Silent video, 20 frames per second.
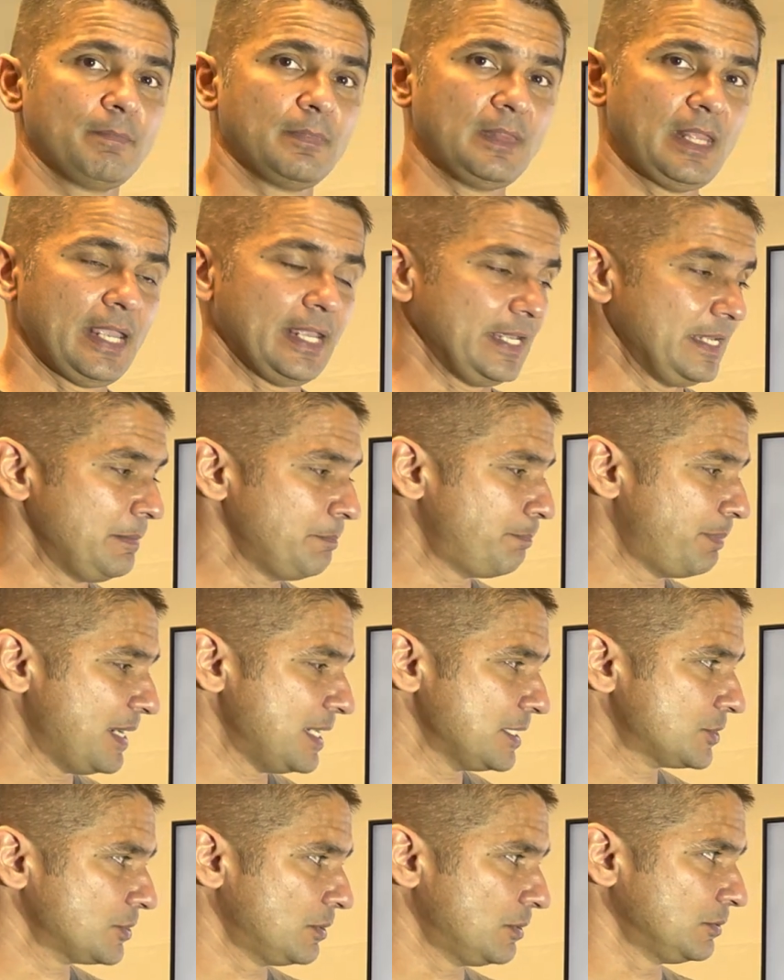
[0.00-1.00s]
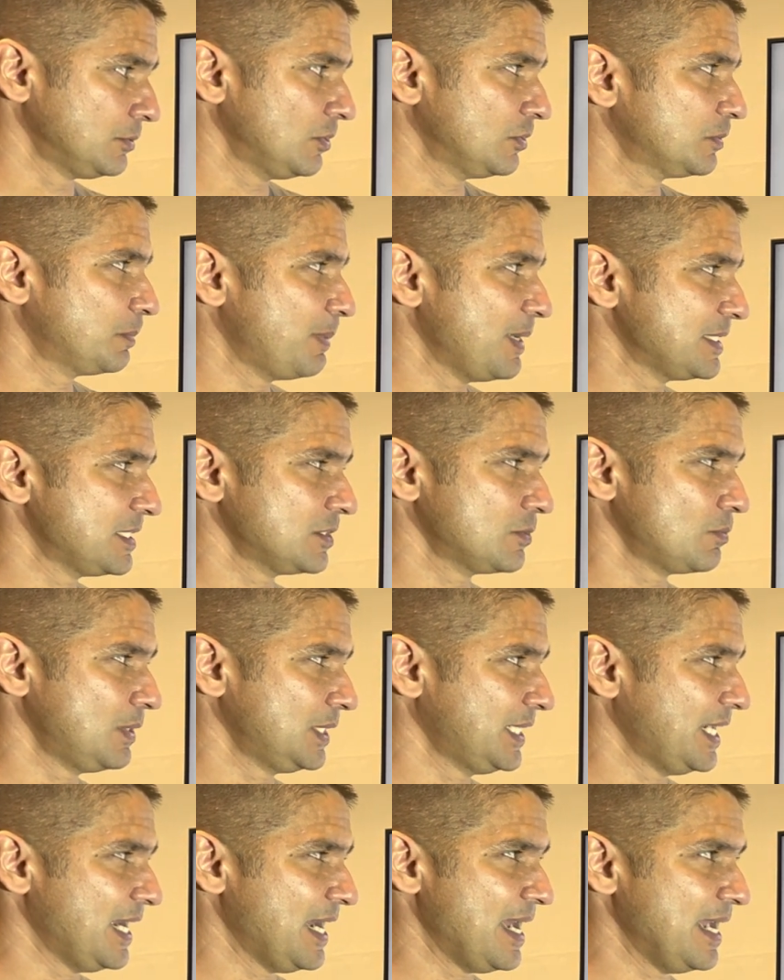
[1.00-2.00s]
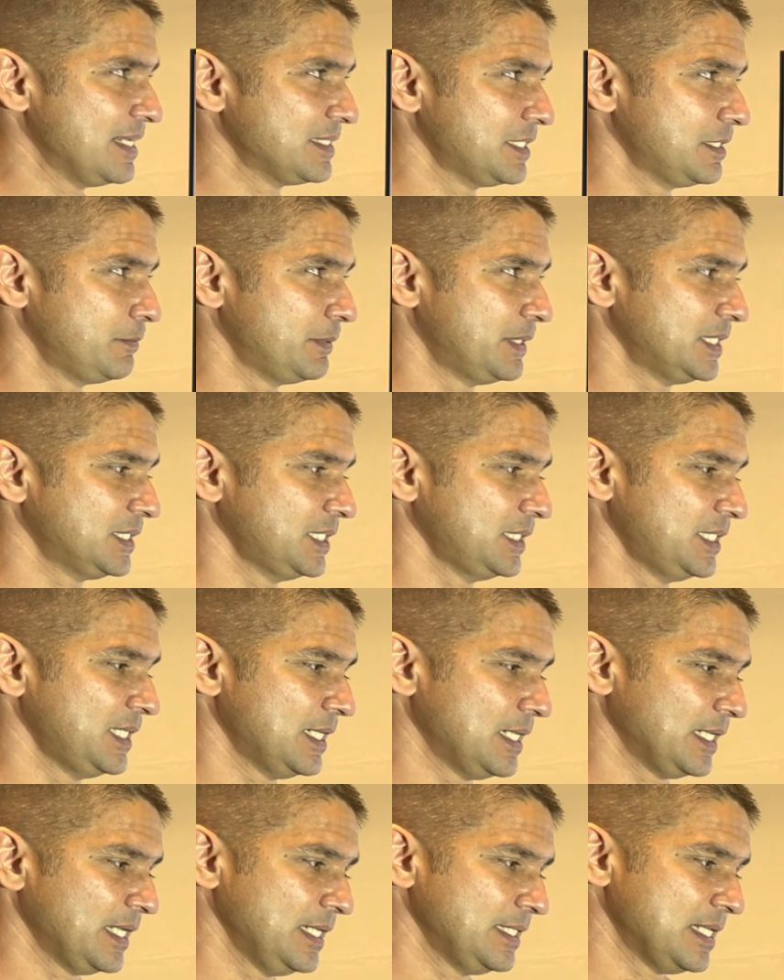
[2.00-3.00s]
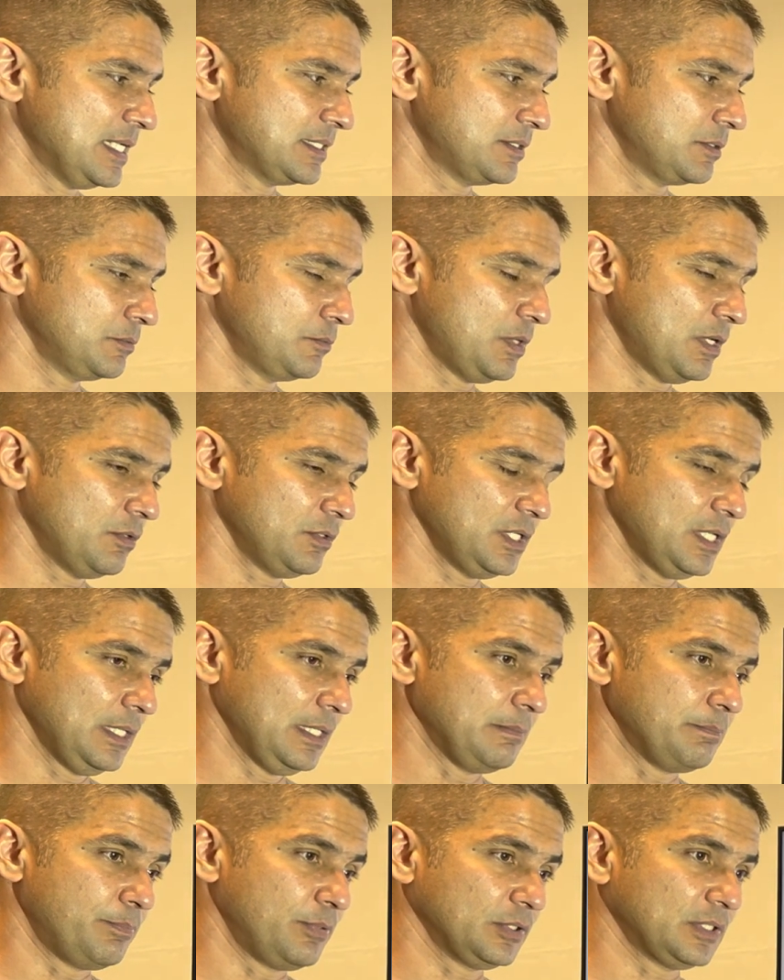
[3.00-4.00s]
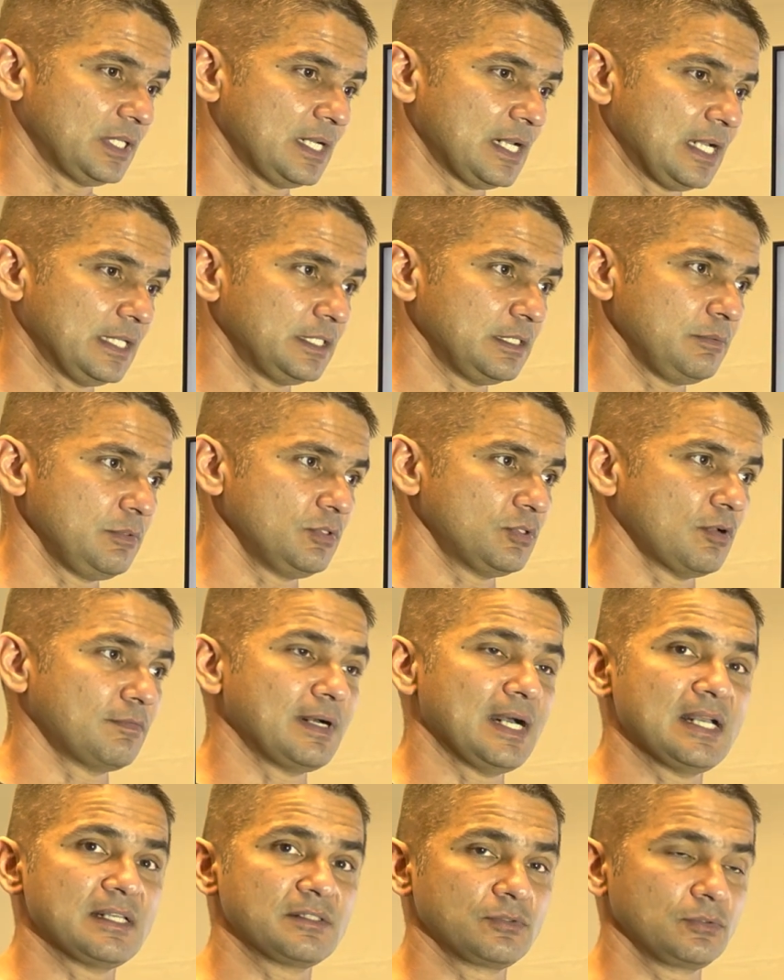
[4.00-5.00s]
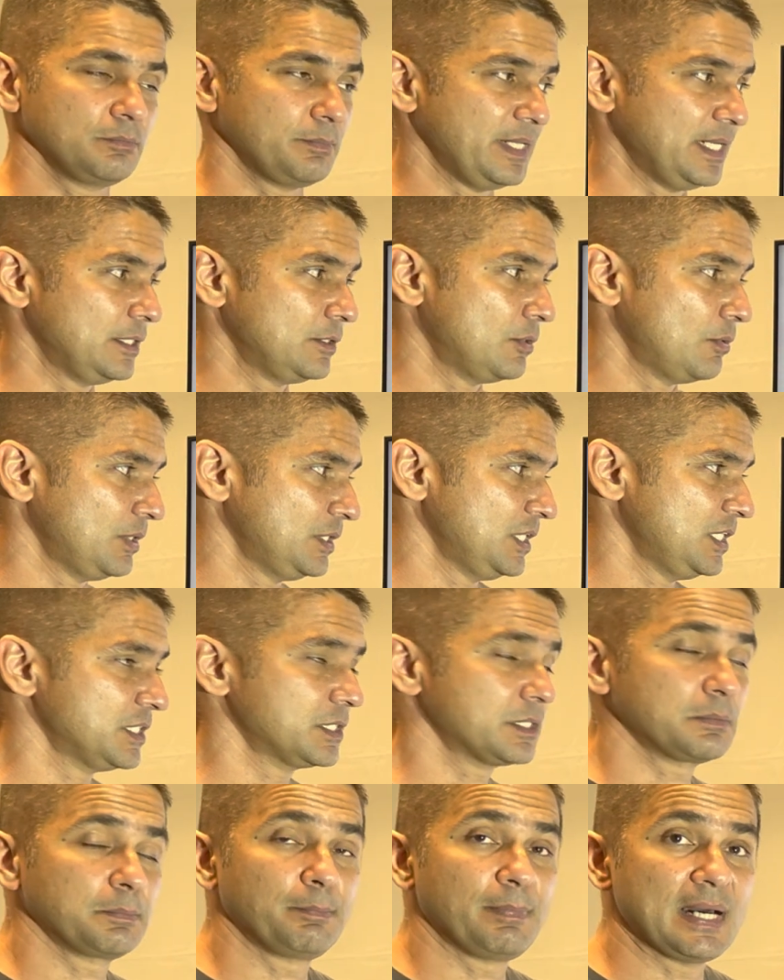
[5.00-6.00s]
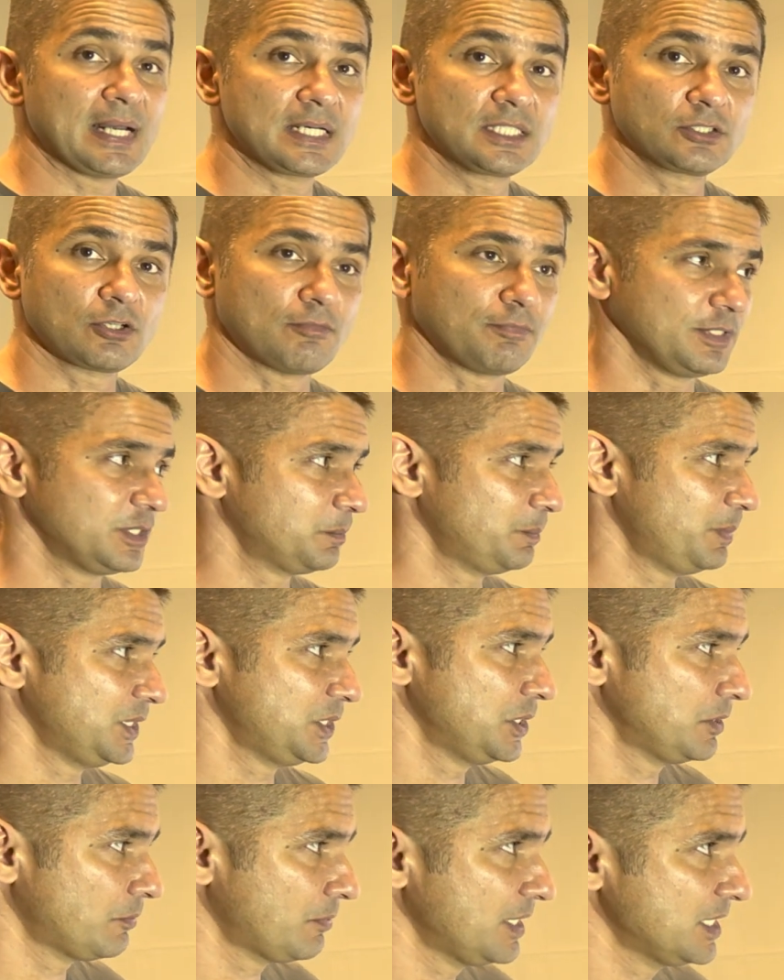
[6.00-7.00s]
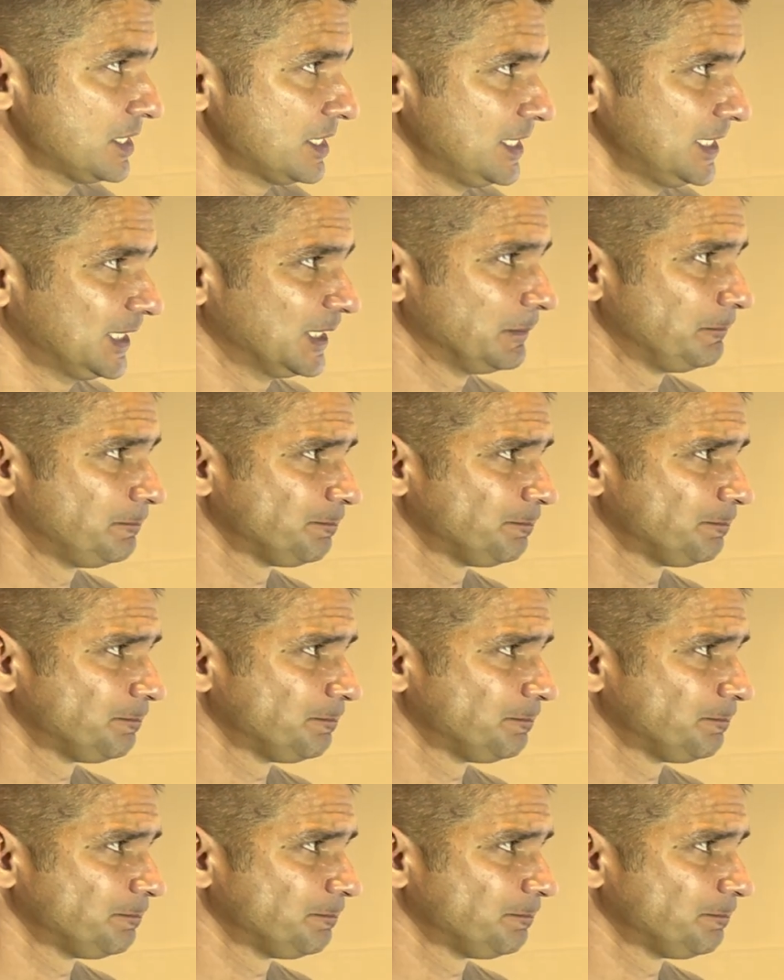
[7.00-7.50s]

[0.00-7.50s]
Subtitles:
the impacts on those places with the highest diversity. And again, that's one of the important attributes of us better knowing these patterns of species richness.